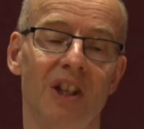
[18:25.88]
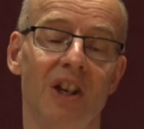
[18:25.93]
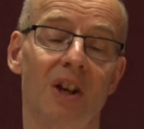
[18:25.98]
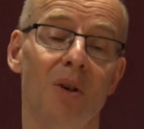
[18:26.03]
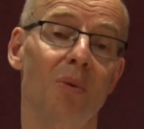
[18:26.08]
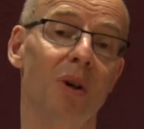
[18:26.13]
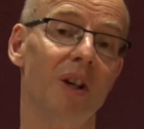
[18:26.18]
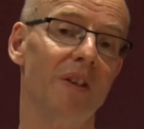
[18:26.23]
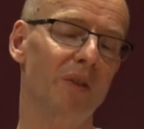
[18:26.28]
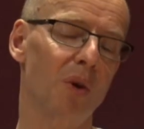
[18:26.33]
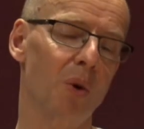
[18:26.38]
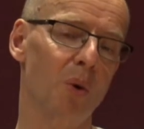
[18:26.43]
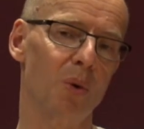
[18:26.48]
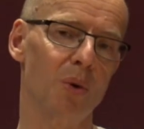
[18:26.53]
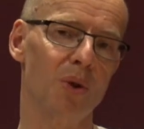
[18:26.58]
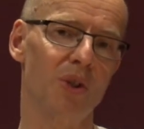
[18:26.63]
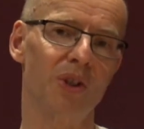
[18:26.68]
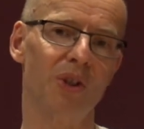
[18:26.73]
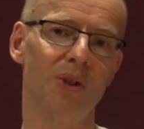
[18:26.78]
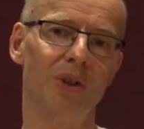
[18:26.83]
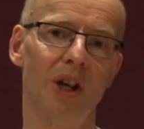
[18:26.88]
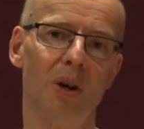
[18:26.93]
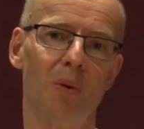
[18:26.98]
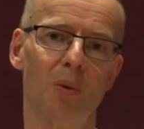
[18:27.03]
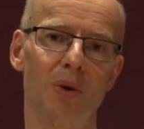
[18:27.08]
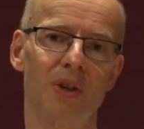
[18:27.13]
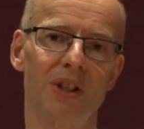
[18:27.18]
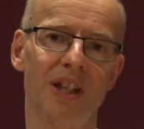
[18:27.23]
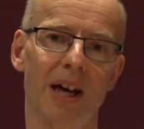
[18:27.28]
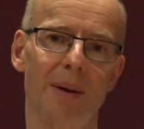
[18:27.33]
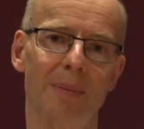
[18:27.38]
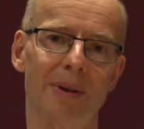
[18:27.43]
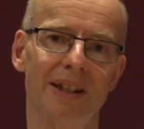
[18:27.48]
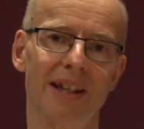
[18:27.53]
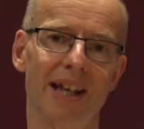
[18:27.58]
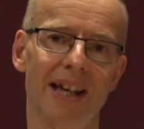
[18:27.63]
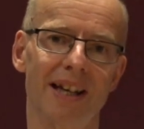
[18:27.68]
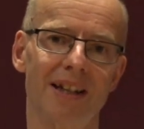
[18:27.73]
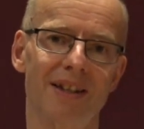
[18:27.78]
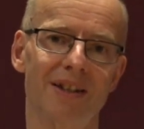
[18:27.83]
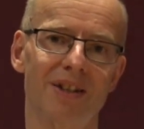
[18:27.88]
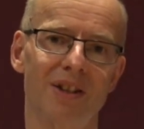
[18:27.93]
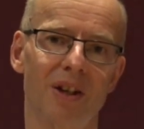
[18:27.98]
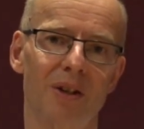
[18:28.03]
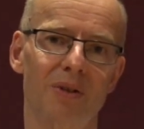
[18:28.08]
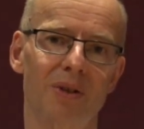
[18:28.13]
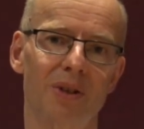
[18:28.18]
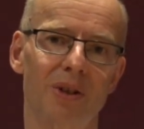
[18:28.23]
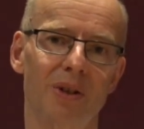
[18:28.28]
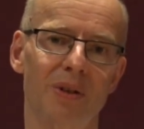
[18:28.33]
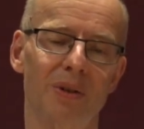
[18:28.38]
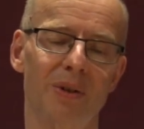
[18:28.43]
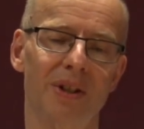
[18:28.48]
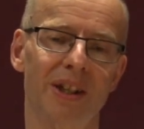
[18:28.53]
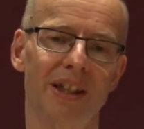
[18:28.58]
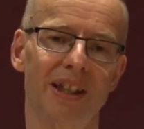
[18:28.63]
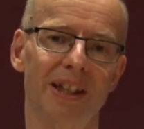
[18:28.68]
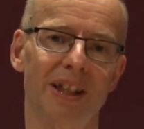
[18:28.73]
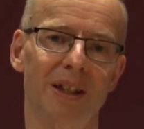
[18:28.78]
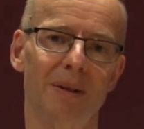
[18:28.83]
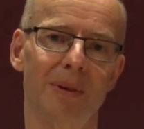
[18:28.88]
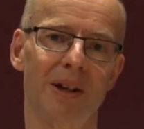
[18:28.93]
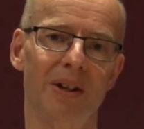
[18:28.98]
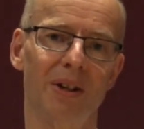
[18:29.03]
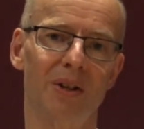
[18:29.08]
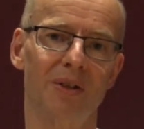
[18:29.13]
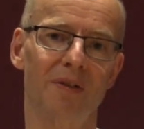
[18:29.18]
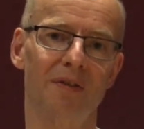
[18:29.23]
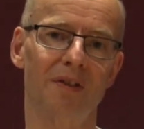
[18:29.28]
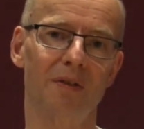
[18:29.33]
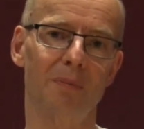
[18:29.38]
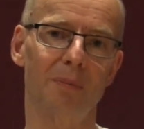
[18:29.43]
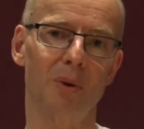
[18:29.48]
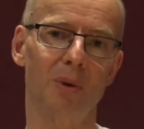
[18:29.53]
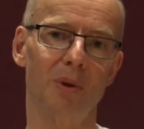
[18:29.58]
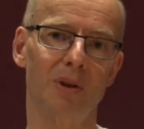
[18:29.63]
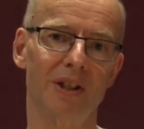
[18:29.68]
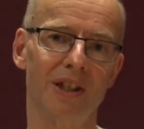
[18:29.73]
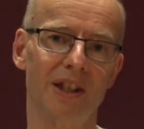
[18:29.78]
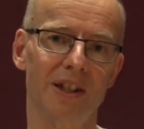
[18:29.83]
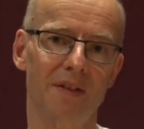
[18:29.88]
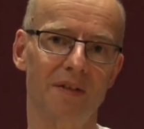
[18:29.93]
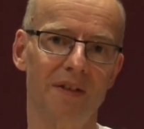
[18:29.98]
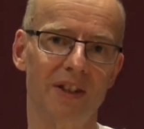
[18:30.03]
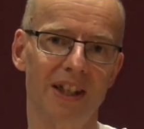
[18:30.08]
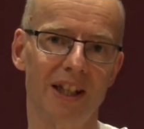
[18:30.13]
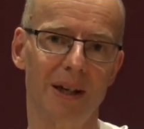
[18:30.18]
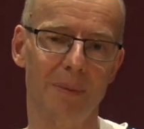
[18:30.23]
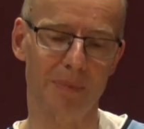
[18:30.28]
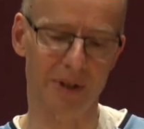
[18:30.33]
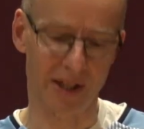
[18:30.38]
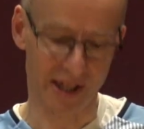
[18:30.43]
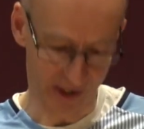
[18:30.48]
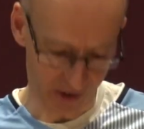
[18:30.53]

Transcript: Well, of course, you know what's coming next, don't you? Thinking about those footballers lifting up their